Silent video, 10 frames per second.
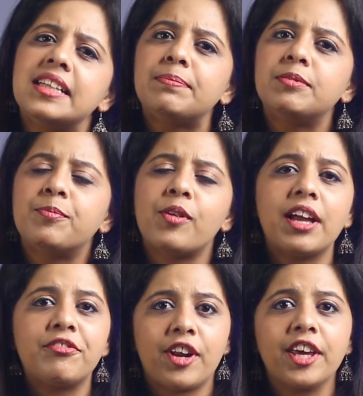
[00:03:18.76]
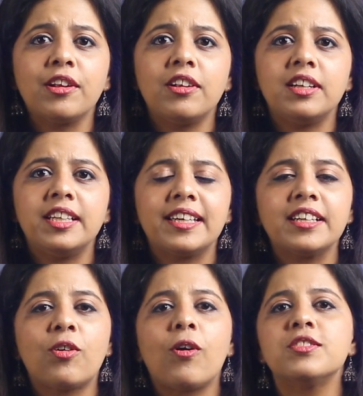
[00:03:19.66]
sleep deprived regularly
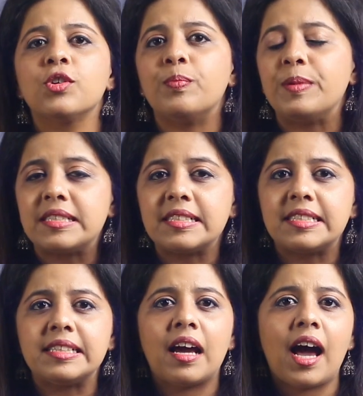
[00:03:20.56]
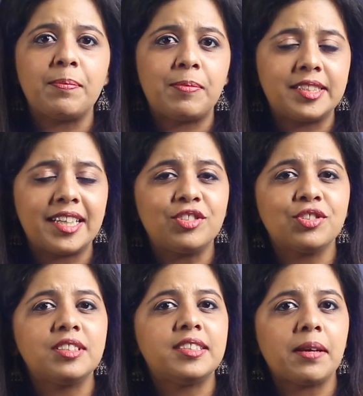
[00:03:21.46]
can cause obesity,
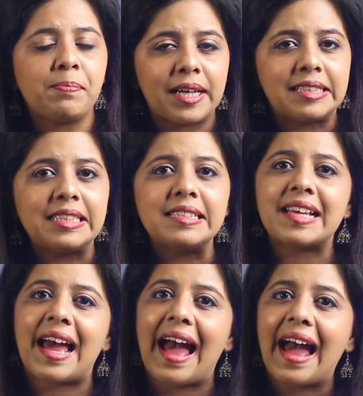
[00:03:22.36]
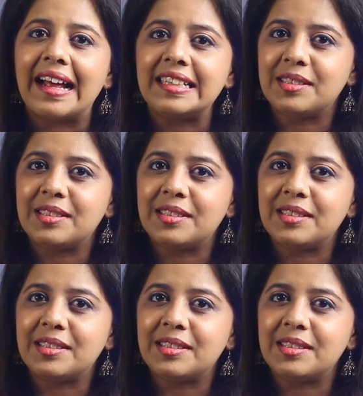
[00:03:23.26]
hypertension, diabetes, and